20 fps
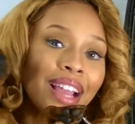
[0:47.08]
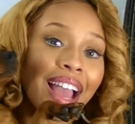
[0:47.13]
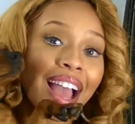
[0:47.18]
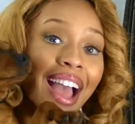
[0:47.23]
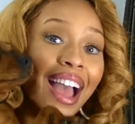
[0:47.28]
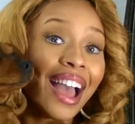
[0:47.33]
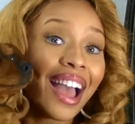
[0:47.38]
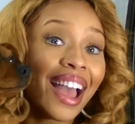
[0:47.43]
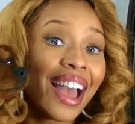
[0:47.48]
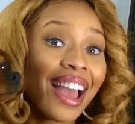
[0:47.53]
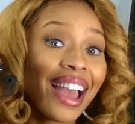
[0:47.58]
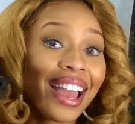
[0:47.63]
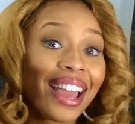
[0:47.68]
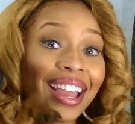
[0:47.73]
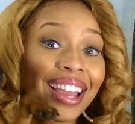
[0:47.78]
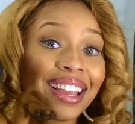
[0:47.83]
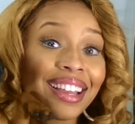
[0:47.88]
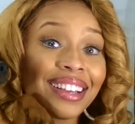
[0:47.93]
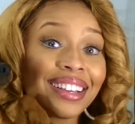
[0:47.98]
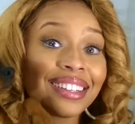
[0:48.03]
Hi,
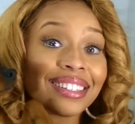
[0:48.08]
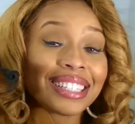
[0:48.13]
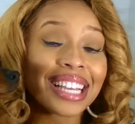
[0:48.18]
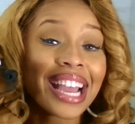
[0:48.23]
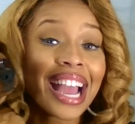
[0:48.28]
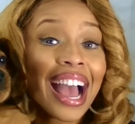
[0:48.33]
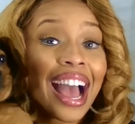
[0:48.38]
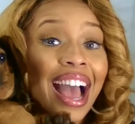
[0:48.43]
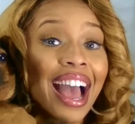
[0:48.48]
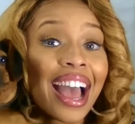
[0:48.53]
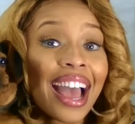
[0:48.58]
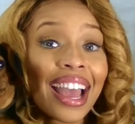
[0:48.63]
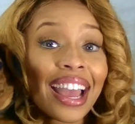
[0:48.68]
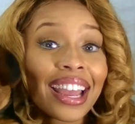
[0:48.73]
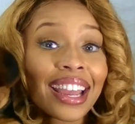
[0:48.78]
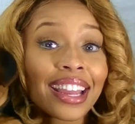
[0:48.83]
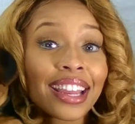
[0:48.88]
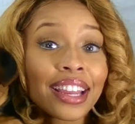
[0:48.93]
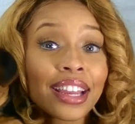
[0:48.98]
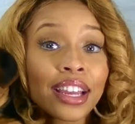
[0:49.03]
say
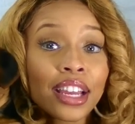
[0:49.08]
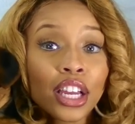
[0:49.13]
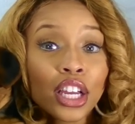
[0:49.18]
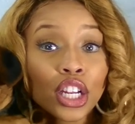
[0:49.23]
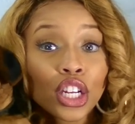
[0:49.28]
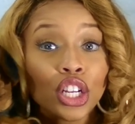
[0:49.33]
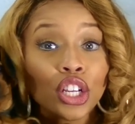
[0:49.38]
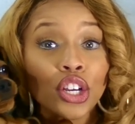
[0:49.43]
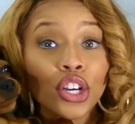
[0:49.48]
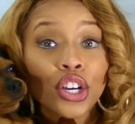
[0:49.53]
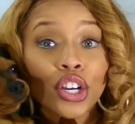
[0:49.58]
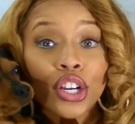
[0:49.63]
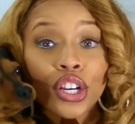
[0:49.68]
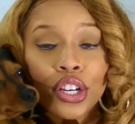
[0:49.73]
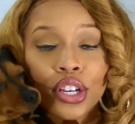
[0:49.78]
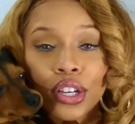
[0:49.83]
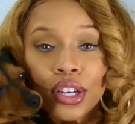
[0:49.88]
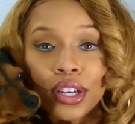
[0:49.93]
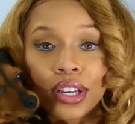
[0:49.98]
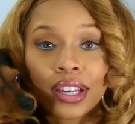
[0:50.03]
hi.
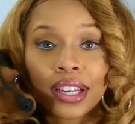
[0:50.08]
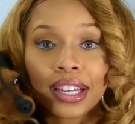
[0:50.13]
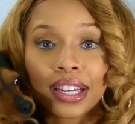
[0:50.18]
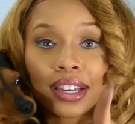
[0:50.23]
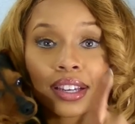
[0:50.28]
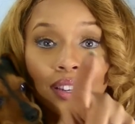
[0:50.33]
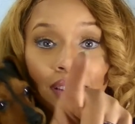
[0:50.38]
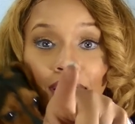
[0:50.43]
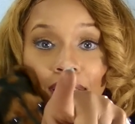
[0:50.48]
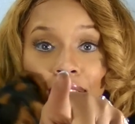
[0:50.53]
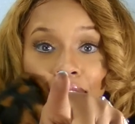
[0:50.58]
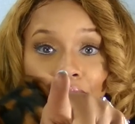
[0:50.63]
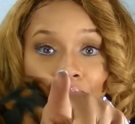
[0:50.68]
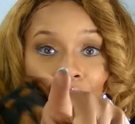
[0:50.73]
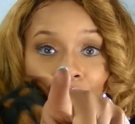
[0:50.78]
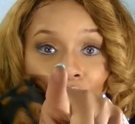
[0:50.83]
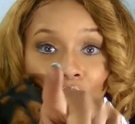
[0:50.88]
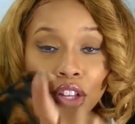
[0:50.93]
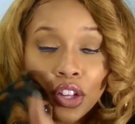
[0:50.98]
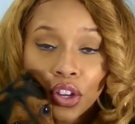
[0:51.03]

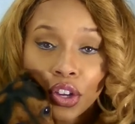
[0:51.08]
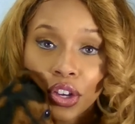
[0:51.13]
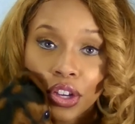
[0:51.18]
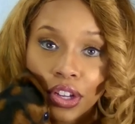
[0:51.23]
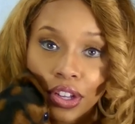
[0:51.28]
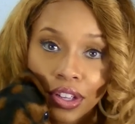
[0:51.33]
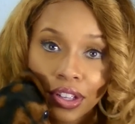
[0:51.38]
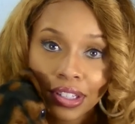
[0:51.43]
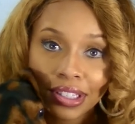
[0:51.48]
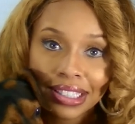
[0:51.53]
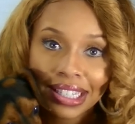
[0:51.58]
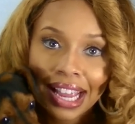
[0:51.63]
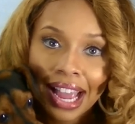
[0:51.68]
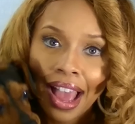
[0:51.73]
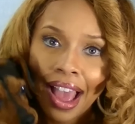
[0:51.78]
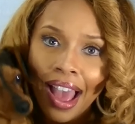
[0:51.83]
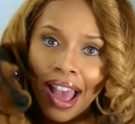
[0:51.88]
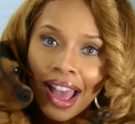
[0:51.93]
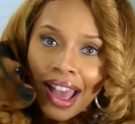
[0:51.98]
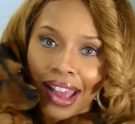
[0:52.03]
Look, say
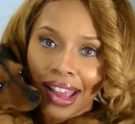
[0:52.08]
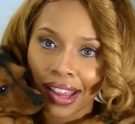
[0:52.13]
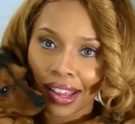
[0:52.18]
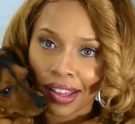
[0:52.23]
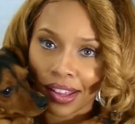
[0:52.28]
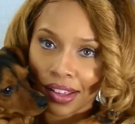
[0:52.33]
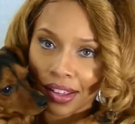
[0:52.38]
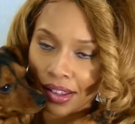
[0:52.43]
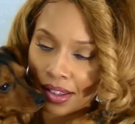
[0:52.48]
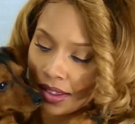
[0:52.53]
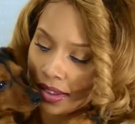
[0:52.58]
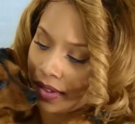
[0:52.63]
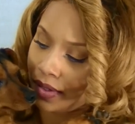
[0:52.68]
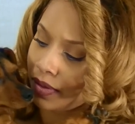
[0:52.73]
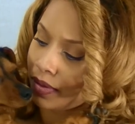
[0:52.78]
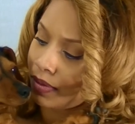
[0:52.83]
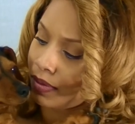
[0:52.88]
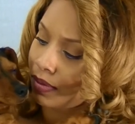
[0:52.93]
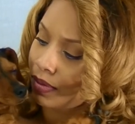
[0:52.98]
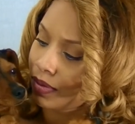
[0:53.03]
hi.
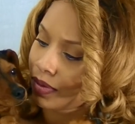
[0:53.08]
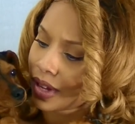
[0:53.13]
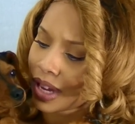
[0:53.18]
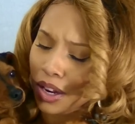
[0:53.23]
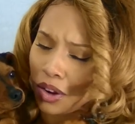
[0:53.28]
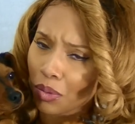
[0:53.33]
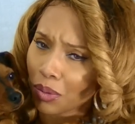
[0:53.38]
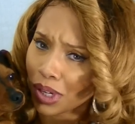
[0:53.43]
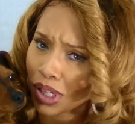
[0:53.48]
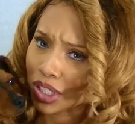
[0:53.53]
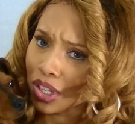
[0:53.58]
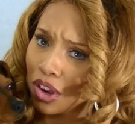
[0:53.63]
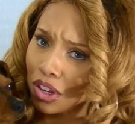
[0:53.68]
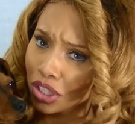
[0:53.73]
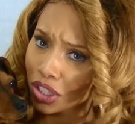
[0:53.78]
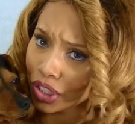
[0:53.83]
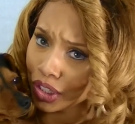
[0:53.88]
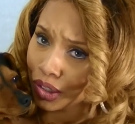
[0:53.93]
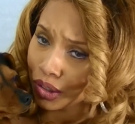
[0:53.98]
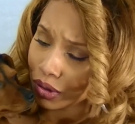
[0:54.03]
They don't want to talk
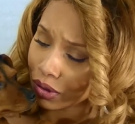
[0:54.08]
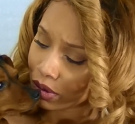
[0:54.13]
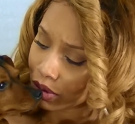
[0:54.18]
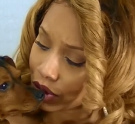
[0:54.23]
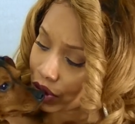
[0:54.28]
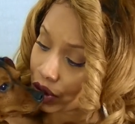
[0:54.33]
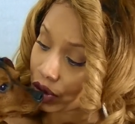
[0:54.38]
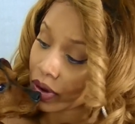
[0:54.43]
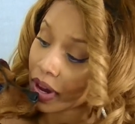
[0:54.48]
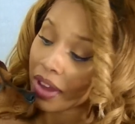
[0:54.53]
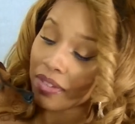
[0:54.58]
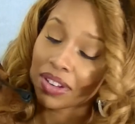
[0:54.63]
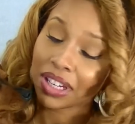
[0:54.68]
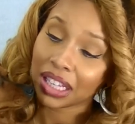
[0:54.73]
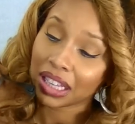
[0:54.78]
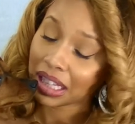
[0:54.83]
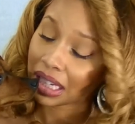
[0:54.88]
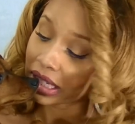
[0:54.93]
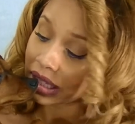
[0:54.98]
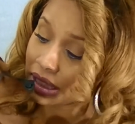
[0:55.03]
to you. Do you have
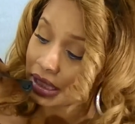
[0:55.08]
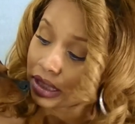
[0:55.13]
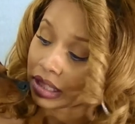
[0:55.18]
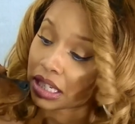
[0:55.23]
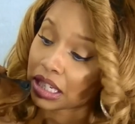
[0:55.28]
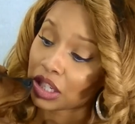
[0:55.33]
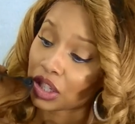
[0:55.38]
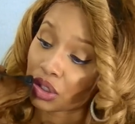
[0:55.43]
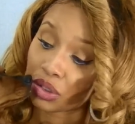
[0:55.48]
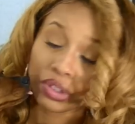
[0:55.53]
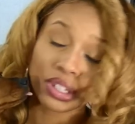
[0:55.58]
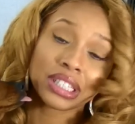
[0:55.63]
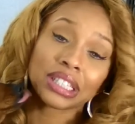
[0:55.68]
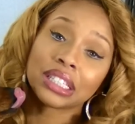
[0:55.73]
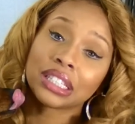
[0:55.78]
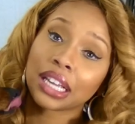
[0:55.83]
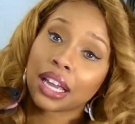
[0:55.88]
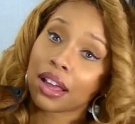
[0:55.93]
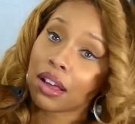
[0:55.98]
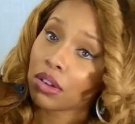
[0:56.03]
any stories
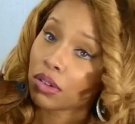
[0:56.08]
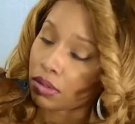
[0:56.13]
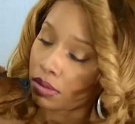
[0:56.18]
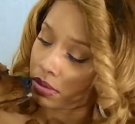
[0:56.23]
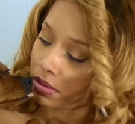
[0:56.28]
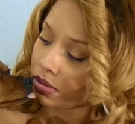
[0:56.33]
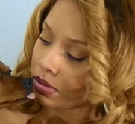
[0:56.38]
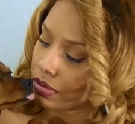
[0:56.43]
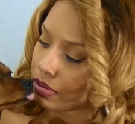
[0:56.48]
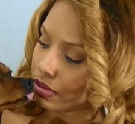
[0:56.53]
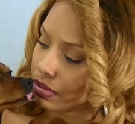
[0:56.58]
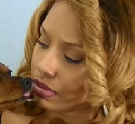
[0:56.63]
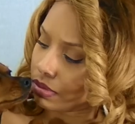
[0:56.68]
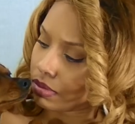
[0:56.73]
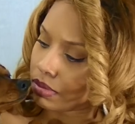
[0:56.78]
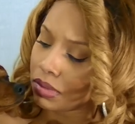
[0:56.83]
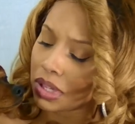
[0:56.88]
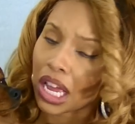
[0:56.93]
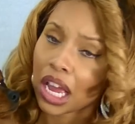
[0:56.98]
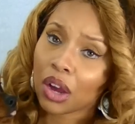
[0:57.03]
to tell?
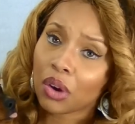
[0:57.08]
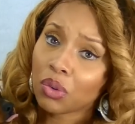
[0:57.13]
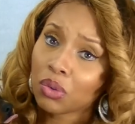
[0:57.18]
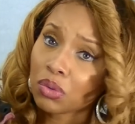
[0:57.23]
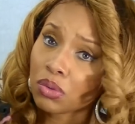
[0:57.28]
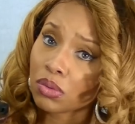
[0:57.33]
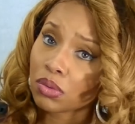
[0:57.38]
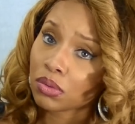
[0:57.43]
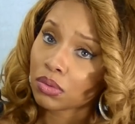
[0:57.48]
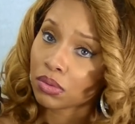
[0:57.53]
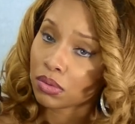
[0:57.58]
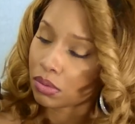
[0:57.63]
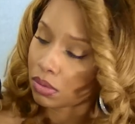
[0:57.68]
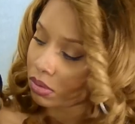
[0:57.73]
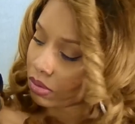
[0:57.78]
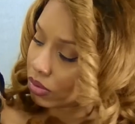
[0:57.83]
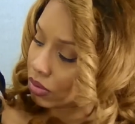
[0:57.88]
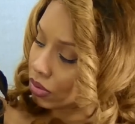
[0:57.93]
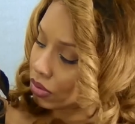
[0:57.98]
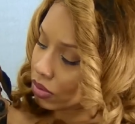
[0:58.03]
No?
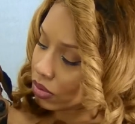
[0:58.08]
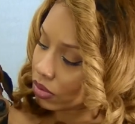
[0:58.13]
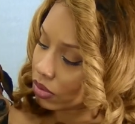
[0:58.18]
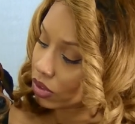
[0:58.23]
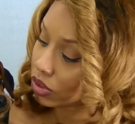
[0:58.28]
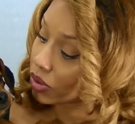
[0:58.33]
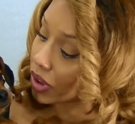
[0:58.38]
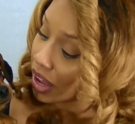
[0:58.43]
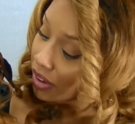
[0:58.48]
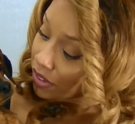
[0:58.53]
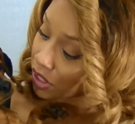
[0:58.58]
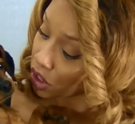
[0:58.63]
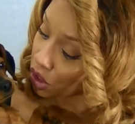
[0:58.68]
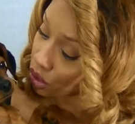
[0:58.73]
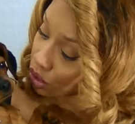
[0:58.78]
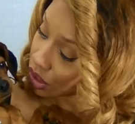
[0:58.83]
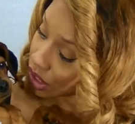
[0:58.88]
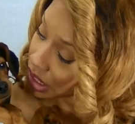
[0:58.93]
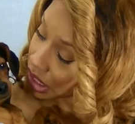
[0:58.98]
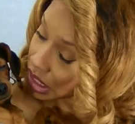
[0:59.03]
You don't have any
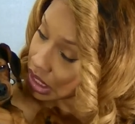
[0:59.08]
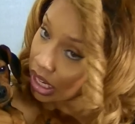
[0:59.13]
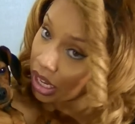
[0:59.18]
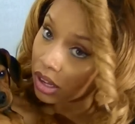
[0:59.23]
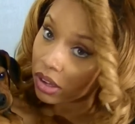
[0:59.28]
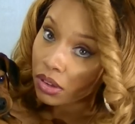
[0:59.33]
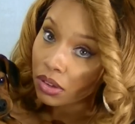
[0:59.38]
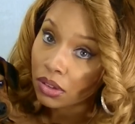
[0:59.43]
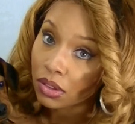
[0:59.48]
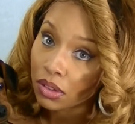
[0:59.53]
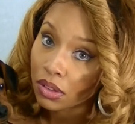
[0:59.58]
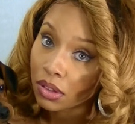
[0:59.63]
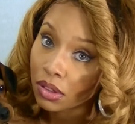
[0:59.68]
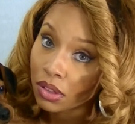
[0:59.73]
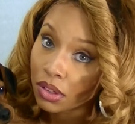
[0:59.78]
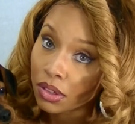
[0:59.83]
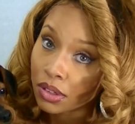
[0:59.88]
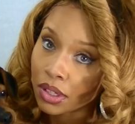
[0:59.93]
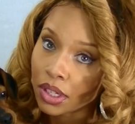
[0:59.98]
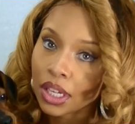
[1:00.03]
stories to tell?
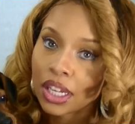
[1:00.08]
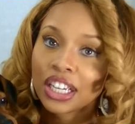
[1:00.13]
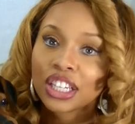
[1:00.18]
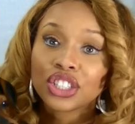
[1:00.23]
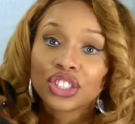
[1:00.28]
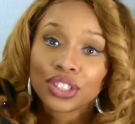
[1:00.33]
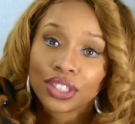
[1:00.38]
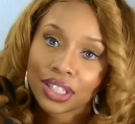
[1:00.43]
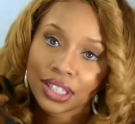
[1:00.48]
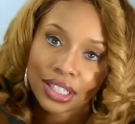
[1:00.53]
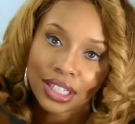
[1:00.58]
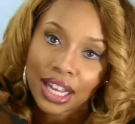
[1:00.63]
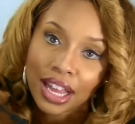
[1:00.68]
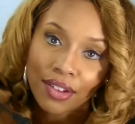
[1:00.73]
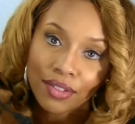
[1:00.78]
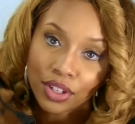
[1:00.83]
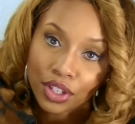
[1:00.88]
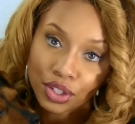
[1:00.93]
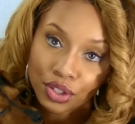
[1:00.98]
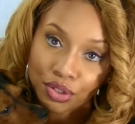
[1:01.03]
She doesn't
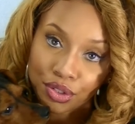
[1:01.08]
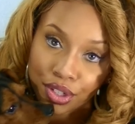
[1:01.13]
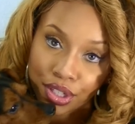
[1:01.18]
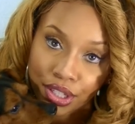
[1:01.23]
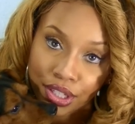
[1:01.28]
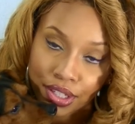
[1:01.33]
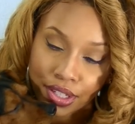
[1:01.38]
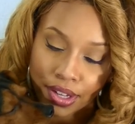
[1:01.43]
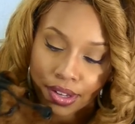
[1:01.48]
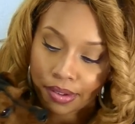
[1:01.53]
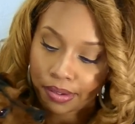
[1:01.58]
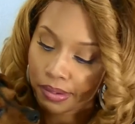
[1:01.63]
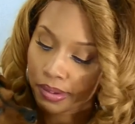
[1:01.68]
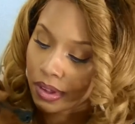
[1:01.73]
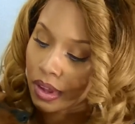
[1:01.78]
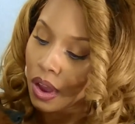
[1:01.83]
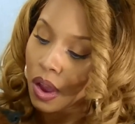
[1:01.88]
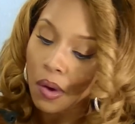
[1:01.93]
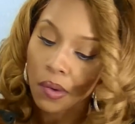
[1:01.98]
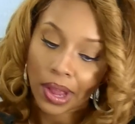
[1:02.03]
have any stories to
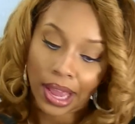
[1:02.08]
tell.